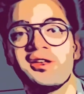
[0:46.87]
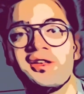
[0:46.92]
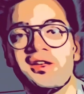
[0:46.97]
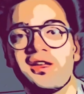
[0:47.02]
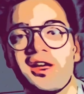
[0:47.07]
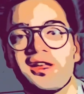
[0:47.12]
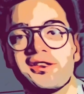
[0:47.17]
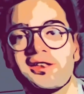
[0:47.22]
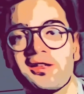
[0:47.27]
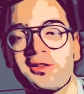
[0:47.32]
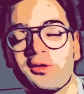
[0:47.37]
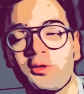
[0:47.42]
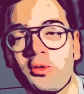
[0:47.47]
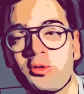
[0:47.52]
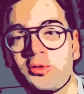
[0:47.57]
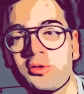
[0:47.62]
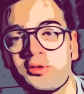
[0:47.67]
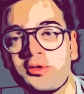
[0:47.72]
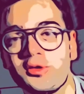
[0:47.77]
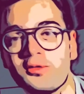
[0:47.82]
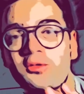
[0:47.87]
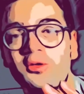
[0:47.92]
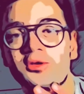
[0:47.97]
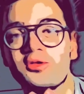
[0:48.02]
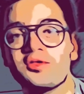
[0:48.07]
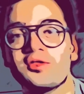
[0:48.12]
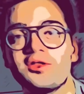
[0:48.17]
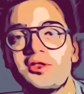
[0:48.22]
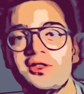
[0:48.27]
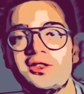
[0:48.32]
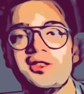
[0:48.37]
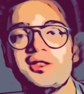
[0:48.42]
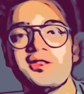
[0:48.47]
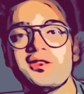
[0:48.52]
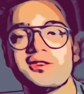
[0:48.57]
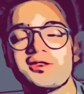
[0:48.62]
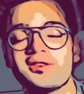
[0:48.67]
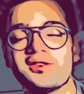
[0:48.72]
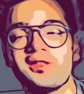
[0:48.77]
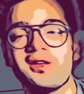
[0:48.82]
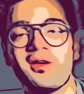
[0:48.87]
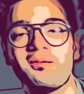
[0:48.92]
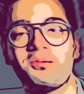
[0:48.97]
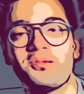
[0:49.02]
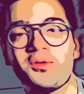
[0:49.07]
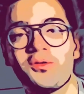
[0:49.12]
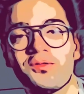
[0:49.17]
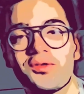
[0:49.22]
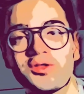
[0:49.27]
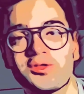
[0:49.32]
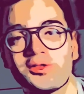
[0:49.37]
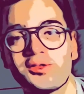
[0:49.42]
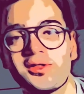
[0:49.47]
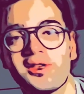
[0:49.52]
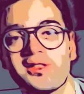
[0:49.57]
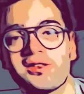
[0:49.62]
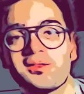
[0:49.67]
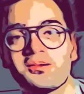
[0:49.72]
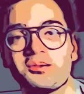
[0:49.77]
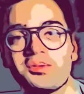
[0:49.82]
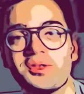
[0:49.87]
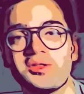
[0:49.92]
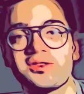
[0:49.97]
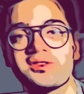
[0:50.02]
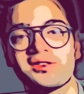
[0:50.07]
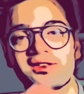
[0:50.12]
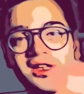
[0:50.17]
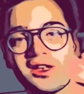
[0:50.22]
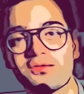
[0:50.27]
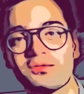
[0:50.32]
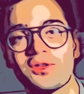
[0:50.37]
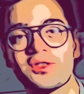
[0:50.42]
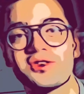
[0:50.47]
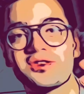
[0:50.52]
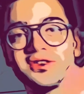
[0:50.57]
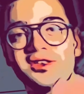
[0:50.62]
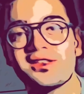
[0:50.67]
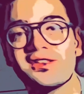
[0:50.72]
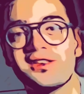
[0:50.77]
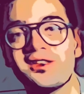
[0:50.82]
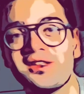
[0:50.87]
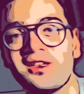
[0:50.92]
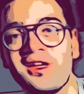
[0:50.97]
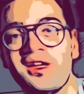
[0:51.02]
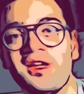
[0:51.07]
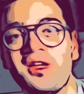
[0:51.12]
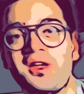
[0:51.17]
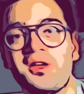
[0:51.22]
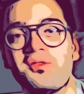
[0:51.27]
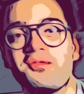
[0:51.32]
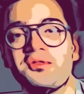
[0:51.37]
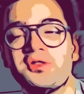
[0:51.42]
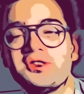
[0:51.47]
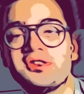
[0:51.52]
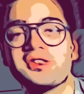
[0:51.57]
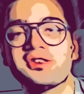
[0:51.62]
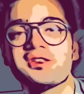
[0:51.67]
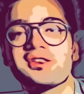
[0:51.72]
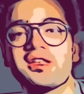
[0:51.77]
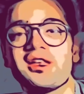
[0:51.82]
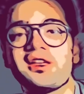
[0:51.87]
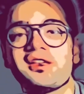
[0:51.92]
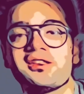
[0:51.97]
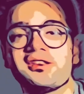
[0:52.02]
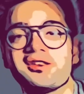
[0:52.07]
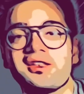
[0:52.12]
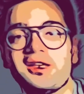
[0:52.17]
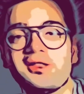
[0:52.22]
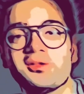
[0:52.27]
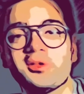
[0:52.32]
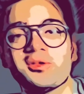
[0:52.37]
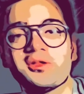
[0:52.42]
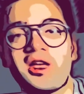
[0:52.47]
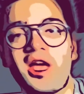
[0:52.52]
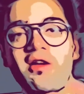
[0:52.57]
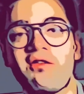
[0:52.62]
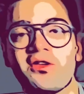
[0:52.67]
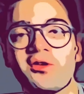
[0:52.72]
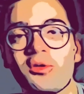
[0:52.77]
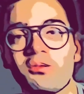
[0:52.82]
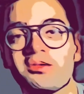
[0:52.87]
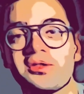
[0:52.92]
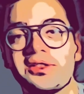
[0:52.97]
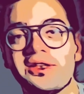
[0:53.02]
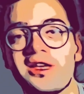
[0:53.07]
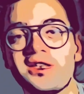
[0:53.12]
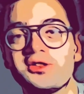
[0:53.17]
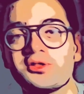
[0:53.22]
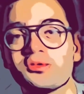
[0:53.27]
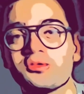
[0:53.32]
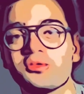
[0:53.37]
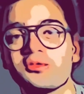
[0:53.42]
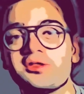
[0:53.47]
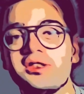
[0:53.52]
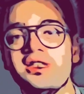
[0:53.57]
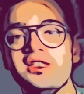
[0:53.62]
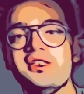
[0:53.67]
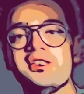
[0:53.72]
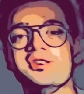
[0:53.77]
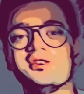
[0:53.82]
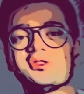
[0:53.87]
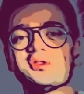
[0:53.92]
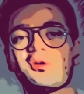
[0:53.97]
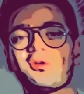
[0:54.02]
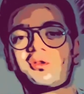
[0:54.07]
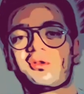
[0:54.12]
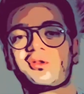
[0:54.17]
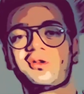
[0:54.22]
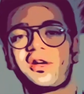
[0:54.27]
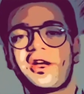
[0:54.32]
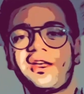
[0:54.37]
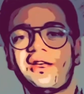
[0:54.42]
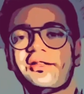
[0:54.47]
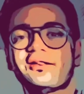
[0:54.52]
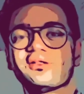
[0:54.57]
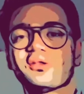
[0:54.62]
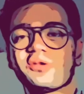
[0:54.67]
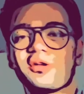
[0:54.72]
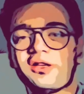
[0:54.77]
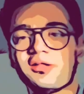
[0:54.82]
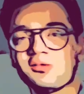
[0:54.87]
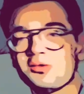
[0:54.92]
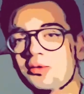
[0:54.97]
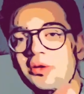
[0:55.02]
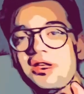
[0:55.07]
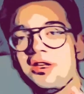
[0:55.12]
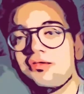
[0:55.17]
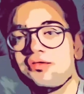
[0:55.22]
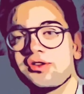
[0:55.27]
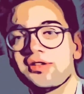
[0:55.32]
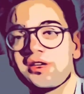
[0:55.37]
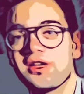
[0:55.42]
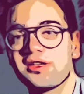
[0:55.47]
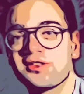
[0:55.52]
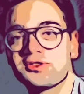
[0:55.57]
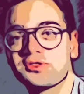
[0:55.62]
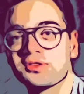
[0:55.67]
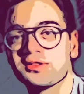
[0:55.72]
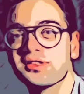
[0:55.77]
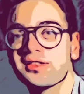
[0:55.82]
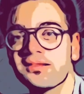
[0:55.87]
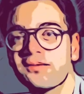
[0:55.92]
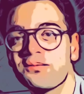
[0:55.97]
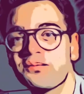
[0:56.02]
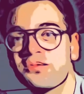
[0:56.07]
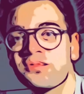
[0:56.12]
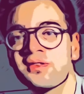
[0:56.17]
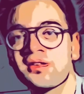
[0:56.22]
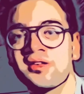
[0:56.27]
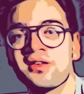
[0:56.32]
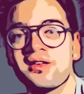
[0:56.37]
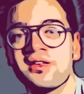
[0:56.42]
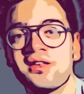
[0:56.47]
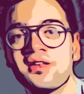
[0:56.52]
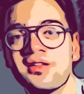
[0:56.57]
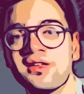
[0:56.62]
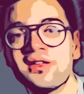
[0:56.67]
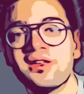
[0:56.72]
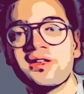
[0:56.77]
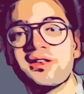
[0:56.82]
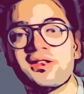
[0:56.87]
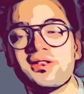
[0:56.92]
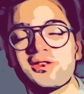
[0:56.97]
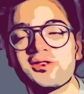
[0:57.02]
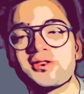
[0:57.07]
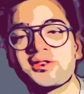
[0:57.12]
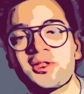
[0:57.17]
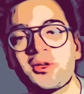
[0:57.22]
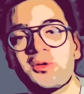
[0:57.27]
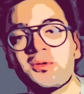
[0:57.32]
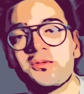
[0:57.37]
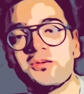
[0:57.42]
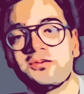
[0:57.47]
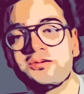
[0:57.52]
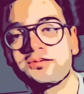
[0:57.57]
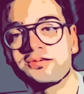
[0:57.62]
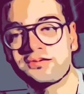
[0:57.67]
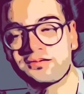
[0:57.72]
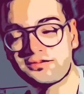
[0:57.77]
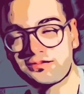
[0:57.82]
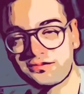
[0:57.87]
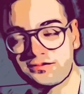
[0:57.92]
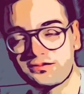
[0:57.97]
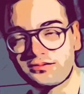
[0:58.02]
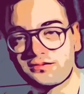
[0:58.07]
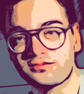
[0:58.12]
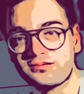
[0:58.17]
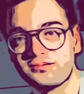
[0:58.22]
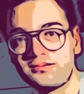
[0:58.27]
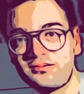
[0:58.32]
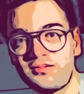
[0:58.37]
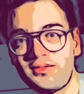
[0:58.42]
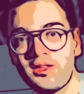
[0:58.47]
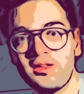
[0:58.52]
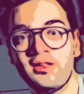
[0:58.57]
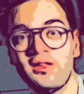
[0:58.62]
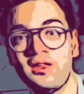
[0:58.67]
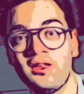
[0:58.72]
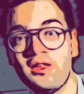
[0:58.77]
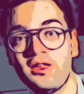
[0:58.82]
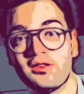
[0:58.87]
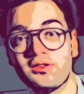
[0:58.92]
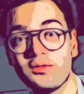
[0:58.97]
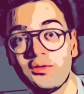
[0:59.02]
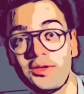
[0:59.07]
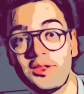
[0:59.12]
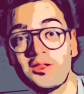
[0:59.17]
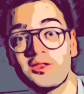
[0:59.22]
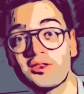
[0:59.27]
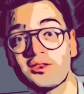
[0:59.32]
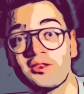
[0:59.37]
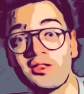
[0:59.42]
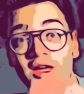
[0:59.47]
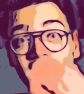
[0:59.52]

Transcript: at a local university. He's a professor at Princeton Advanced Study, which is like they don't have an obligation to teach or grade or do anything actually. So, the reason